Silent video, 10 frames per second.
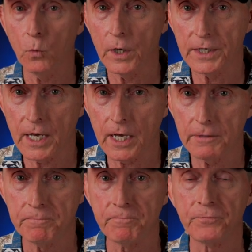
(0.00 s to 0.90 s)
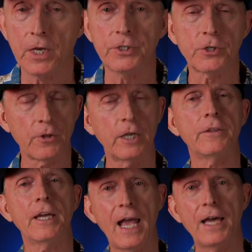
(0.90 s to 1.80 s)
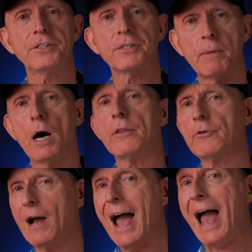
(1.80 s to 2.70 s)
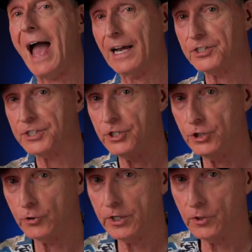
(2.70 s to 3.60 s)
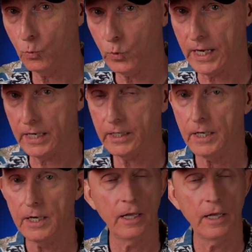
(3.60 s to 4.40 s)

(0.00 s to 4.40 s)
one night. So they had some other acts during the week,